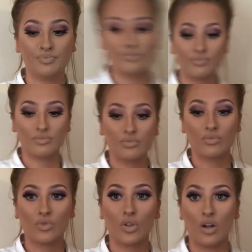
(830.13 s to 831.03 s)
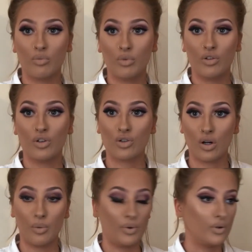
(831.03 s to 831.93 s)
I'll move the
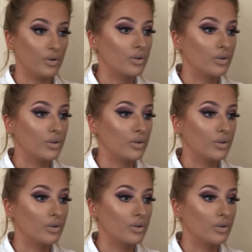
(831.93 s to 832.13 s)
tripod.